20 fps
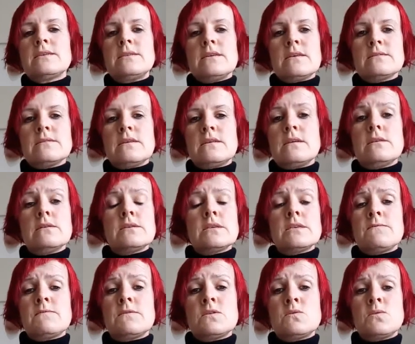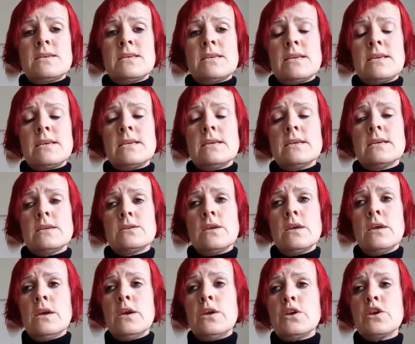as an artist for 20 years,
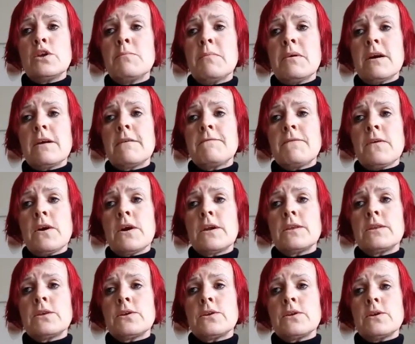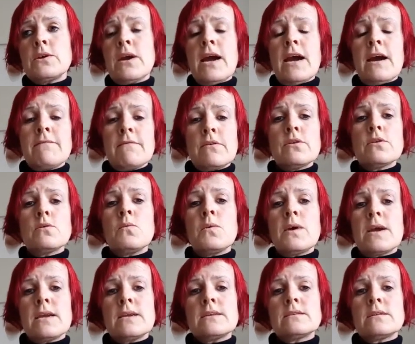you might find that you have other
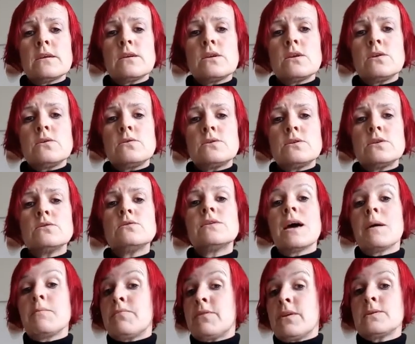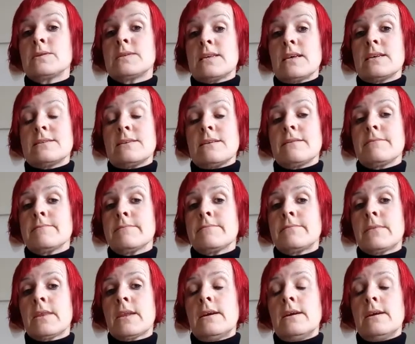ways that you do that processing.
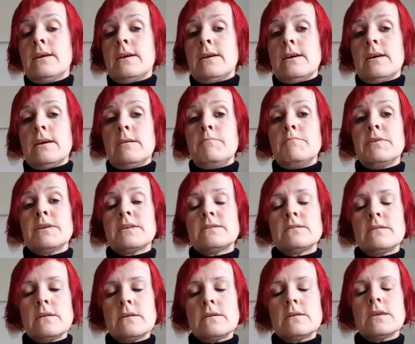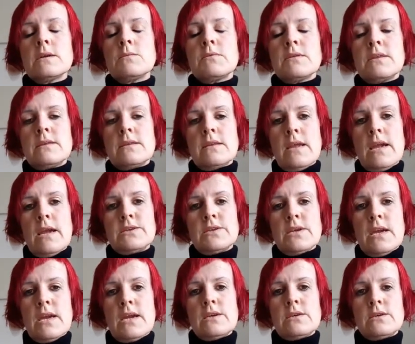But certainly within the
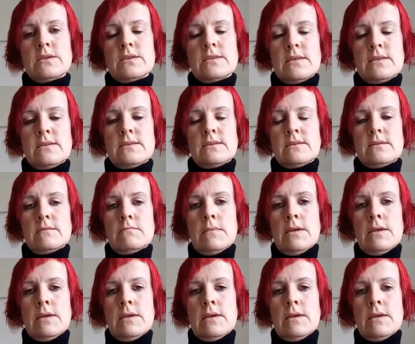education system,